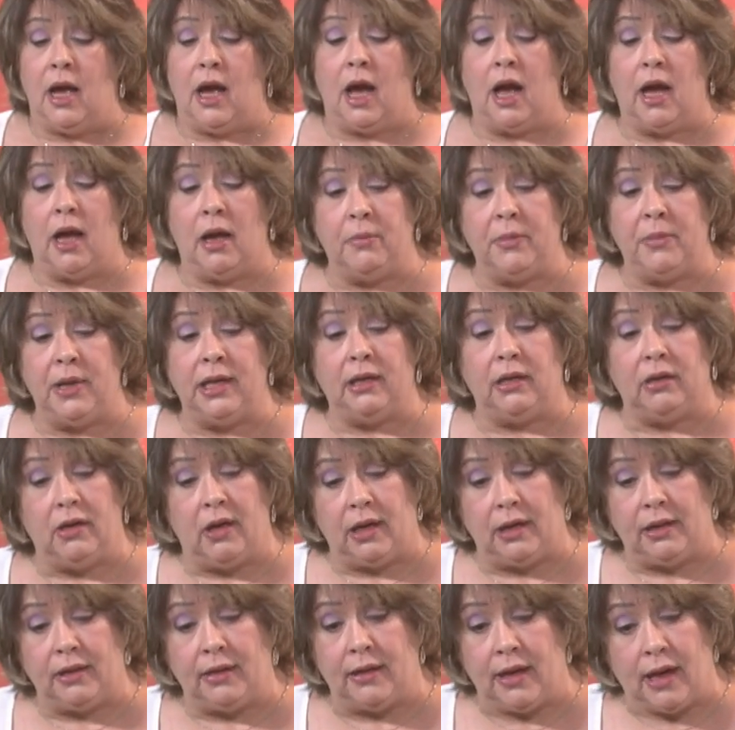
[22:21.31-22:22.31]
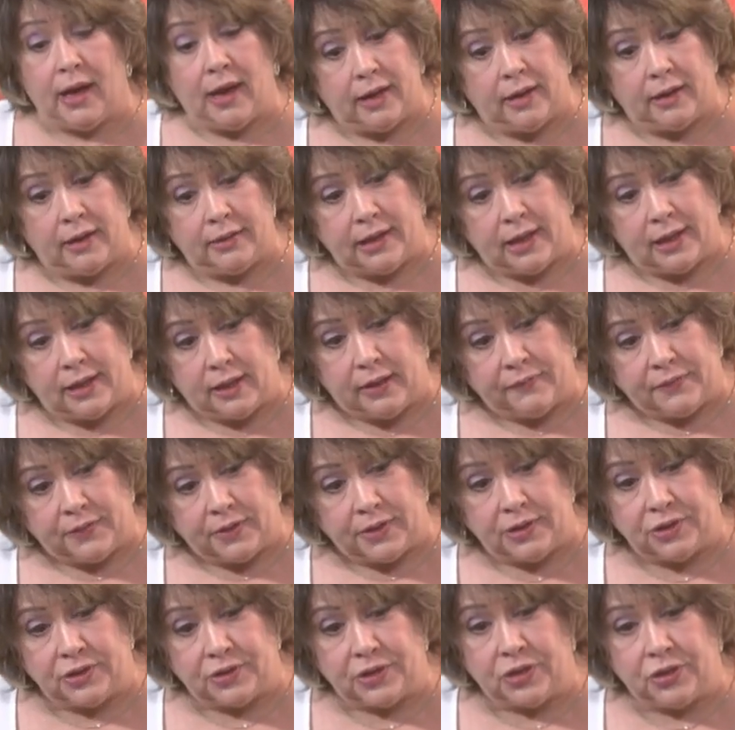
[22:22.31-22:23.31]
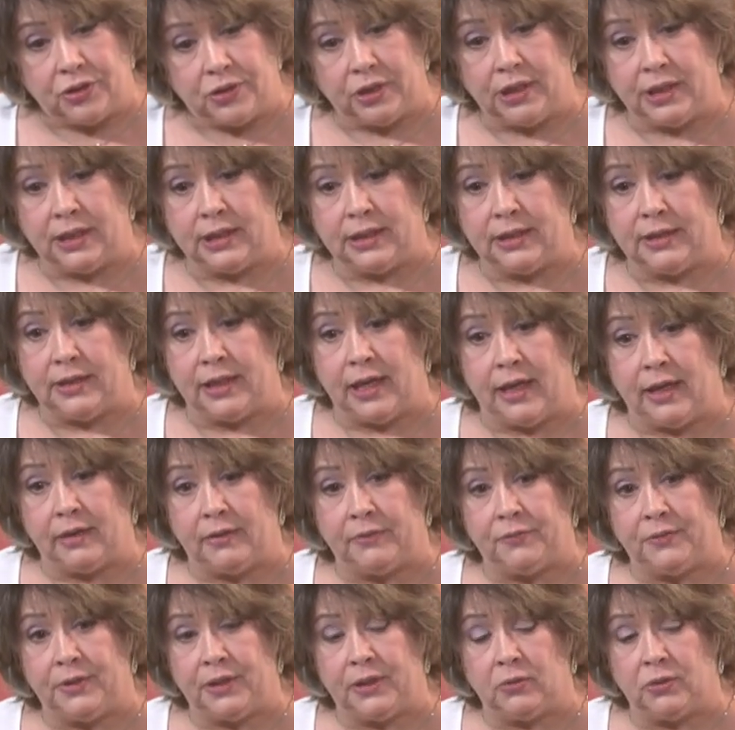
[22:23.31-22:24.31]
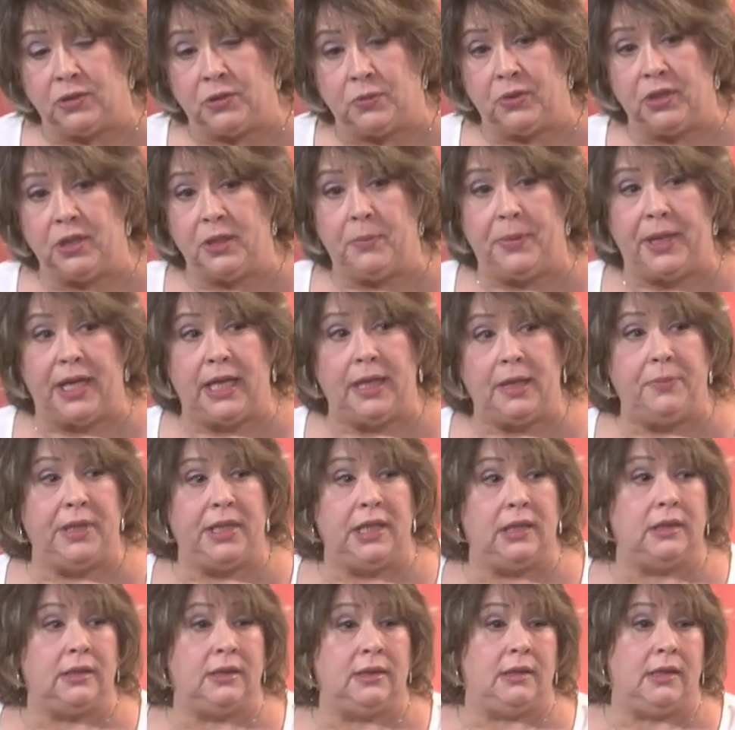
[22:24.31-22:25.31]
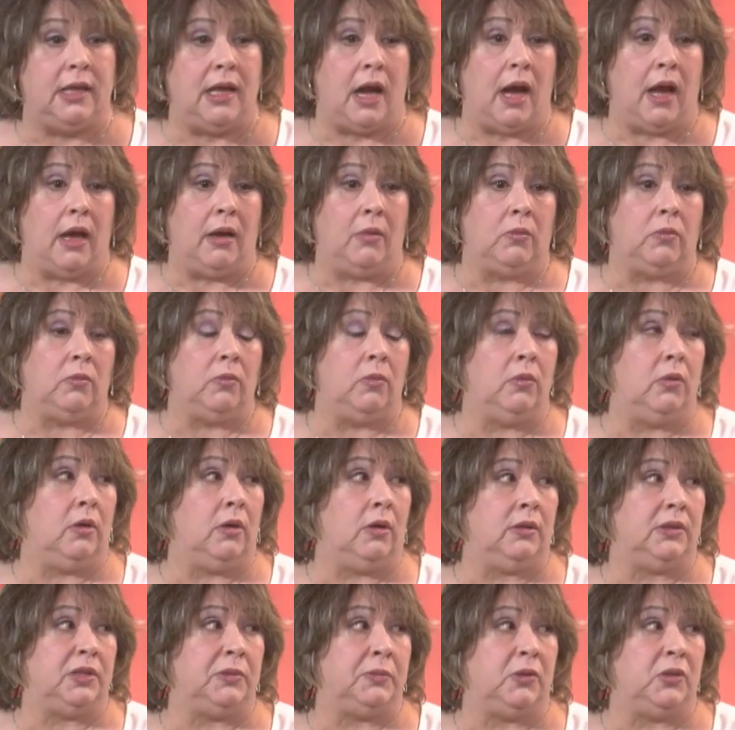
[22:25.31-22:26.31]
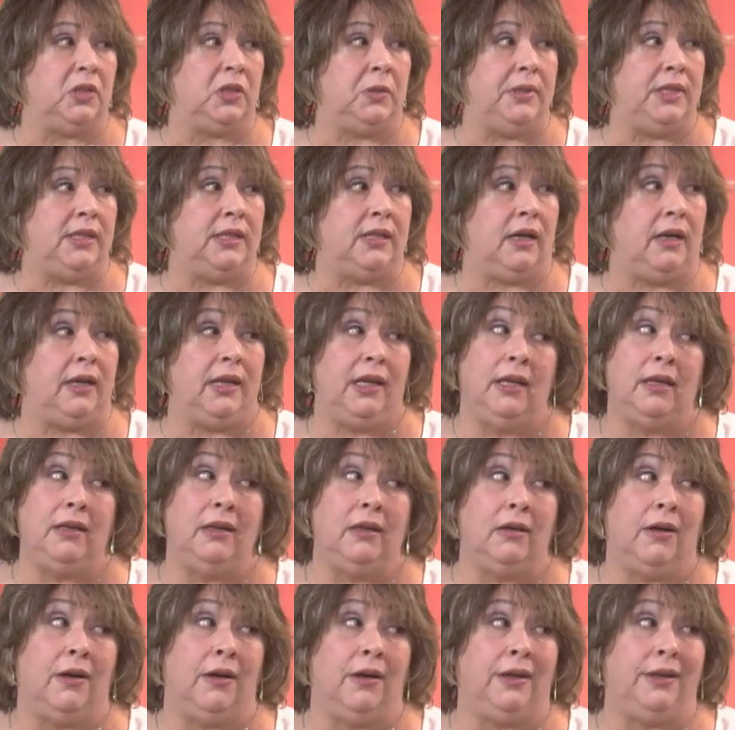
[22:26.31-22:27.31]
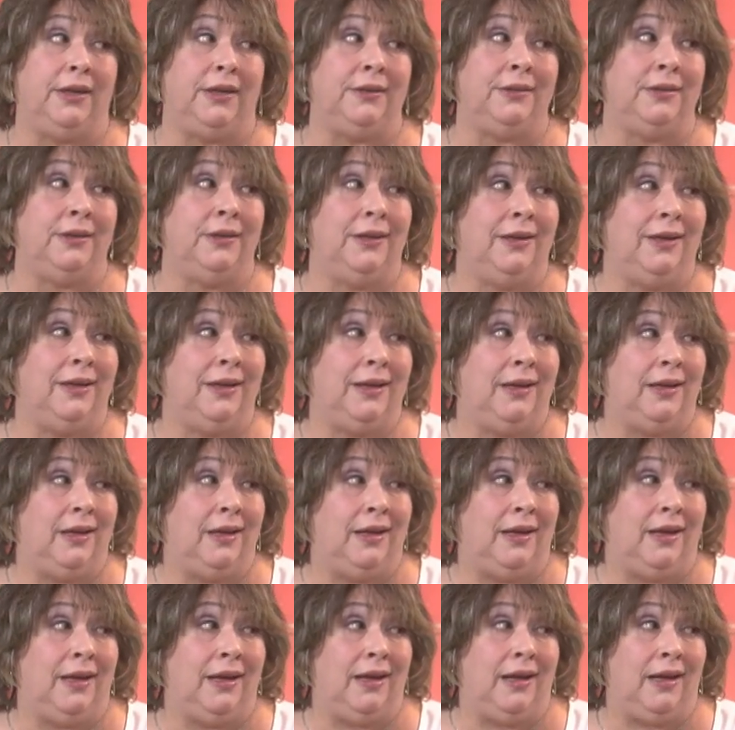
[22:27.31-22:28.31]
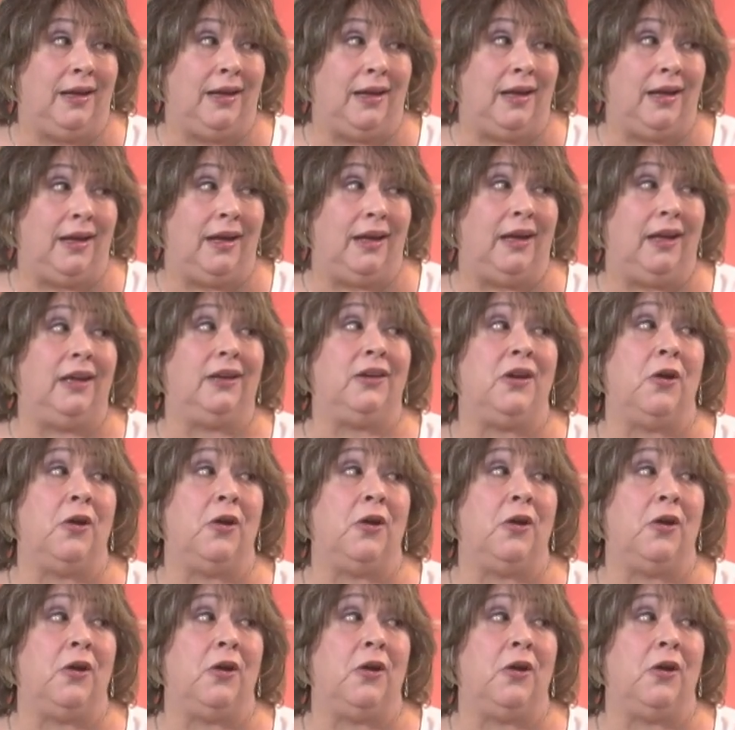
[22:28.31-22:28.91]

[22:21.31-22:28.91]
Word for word: Um, and a lot of that that I've understood is that those were the babies that were supposed to be starting kindergarten. COVID.